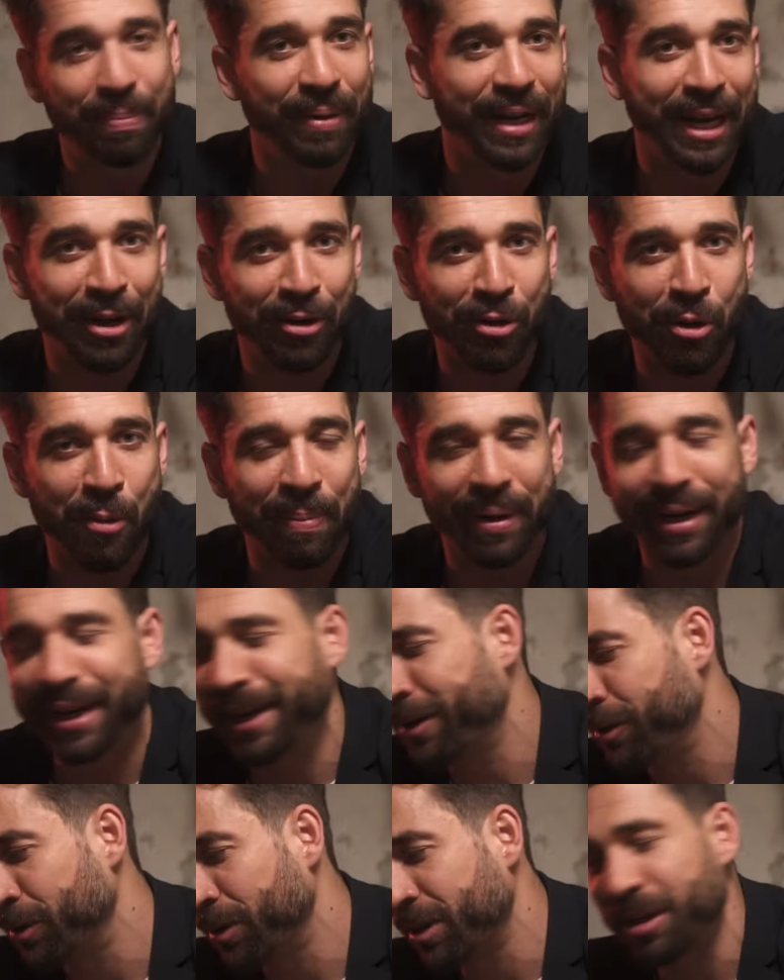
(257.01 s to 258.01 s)
prego,
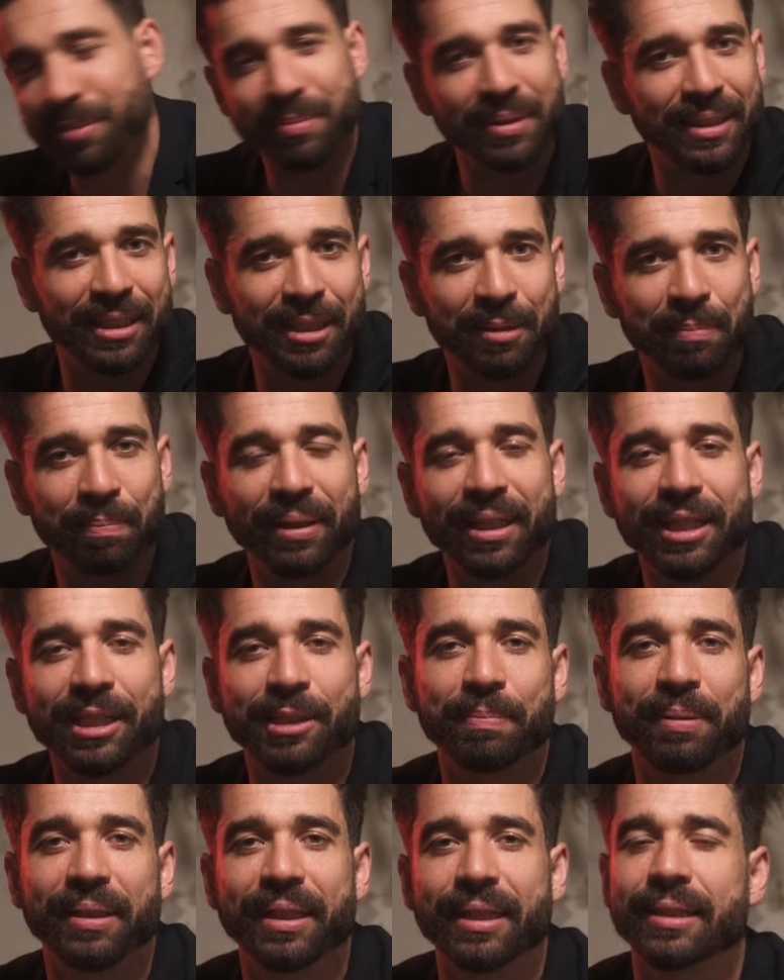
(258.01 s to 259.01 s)
prego, come sit, please,
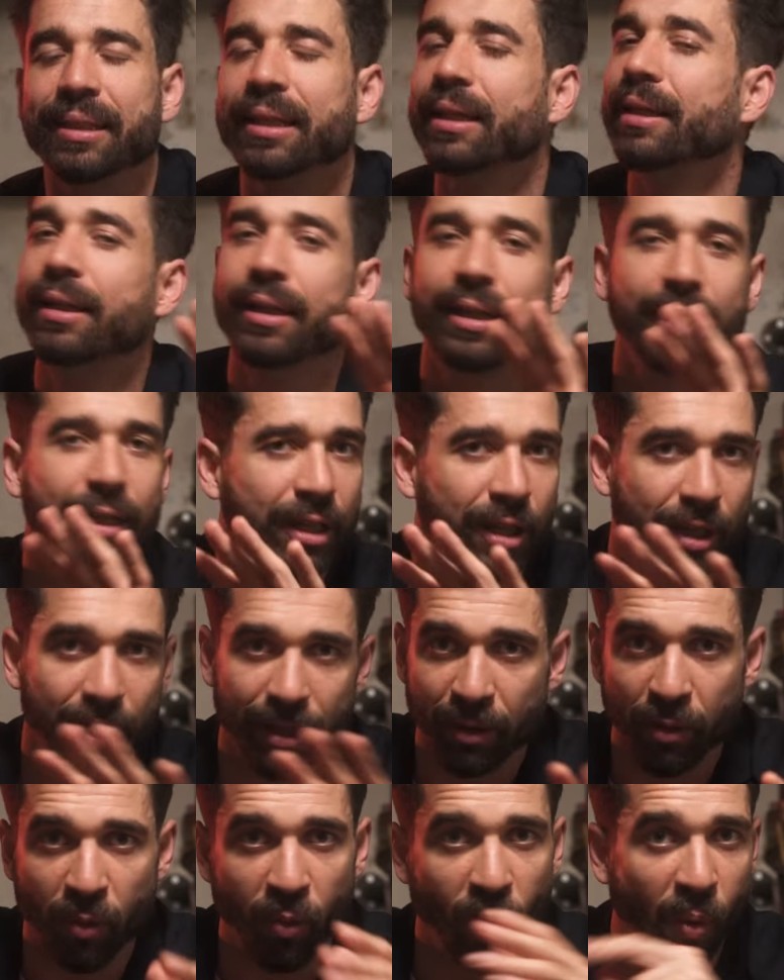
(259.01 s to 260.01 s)
please.
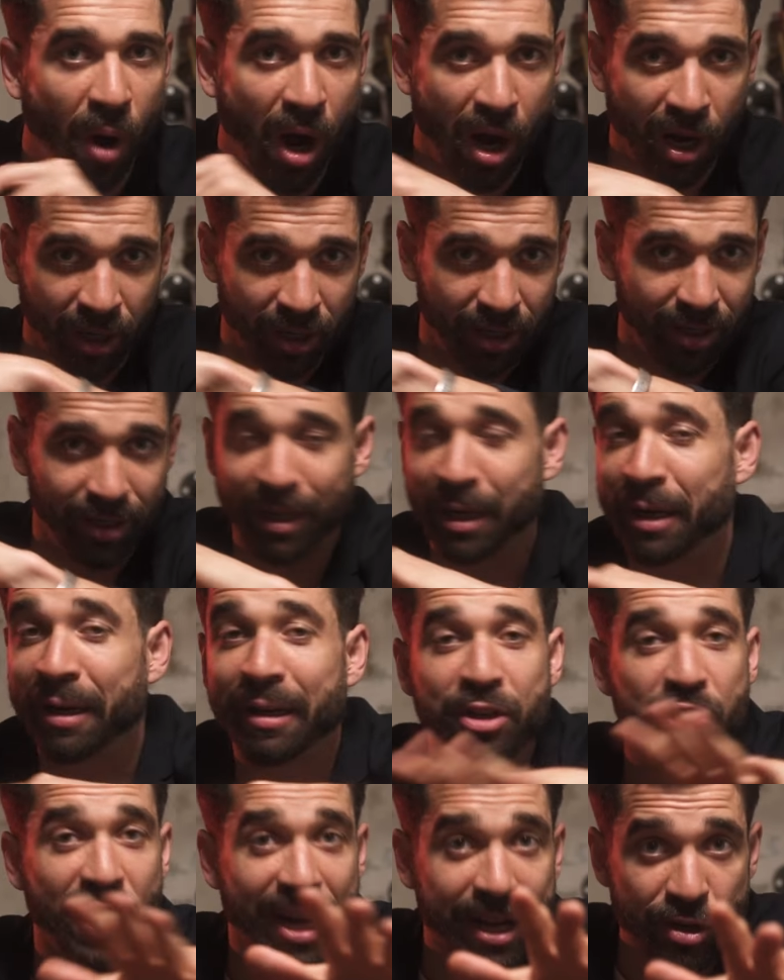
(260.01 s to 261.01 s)
Walk,
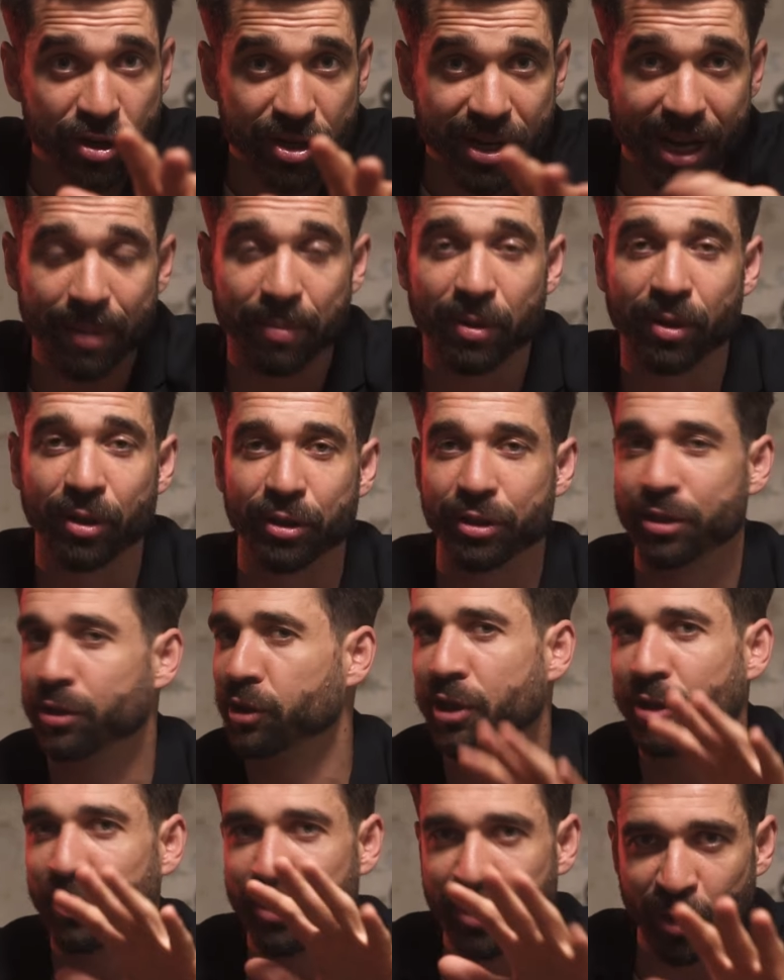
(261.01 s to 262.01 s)
change
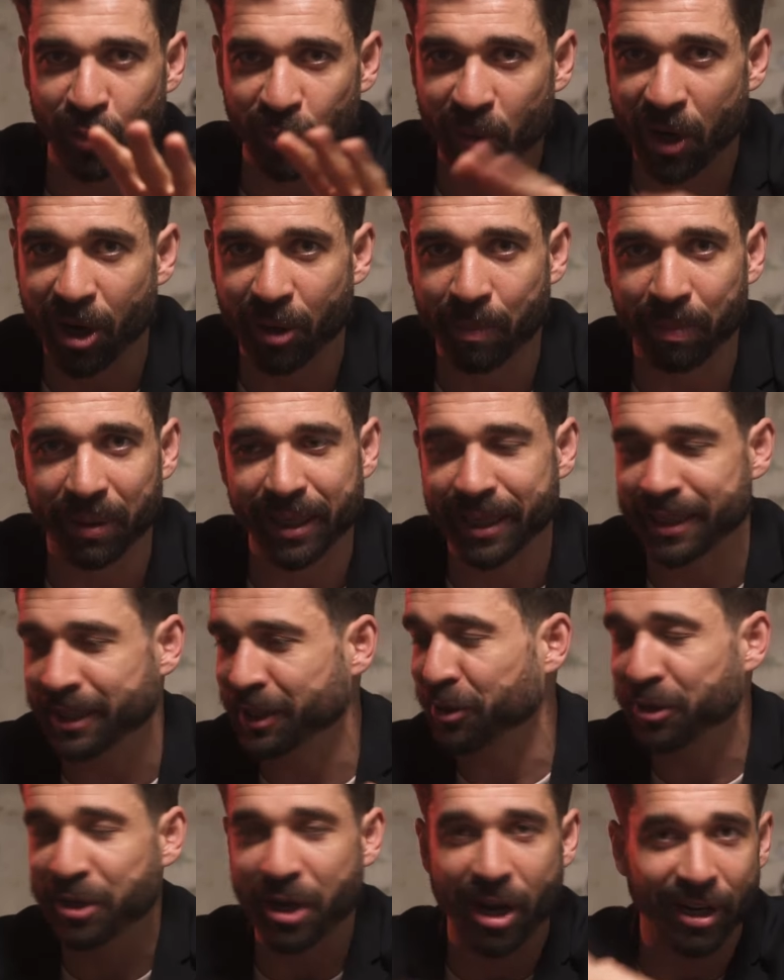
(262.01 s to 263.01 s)
neighborhoods. You're in the wrong place.
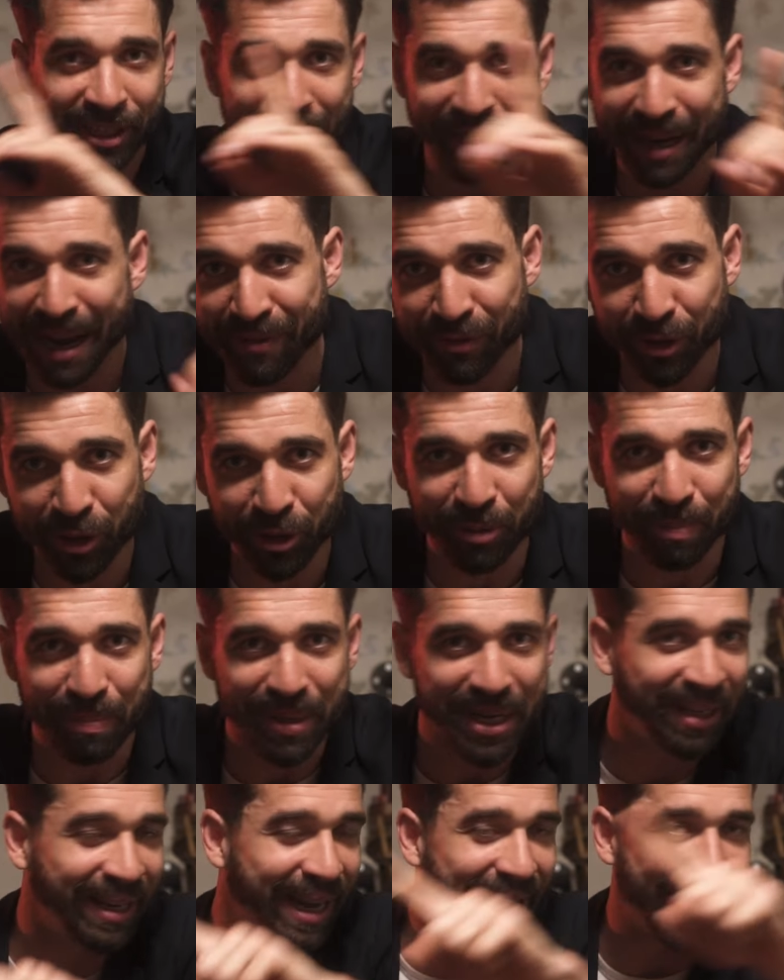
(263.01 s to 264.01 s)
You're not going to have a good
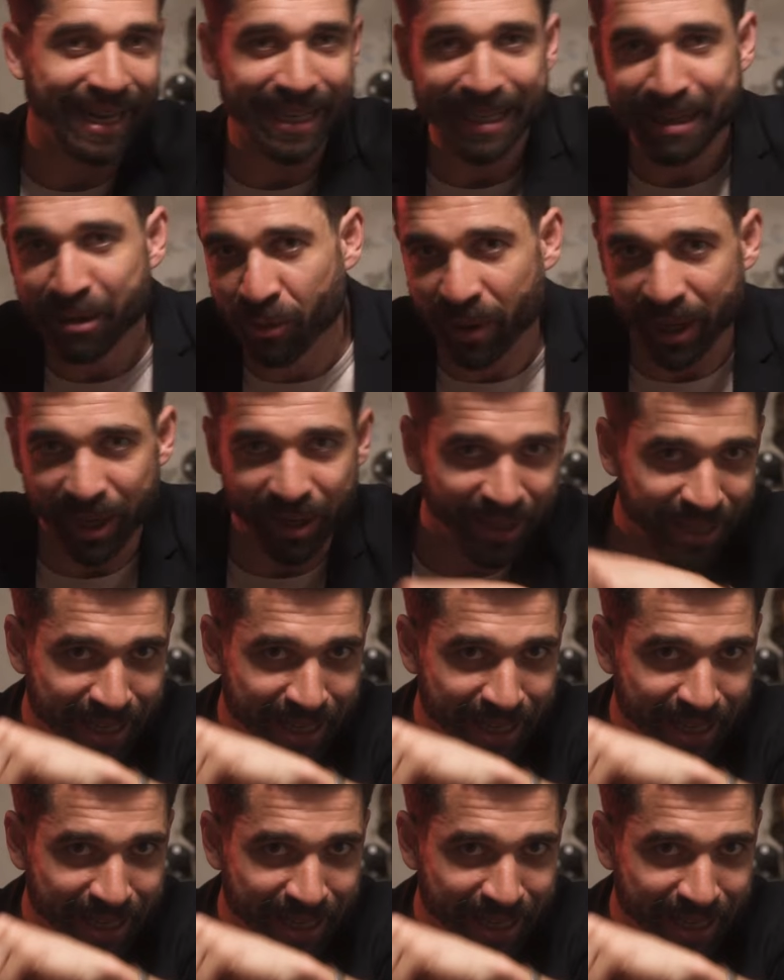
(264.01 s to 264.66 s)
meal anywhere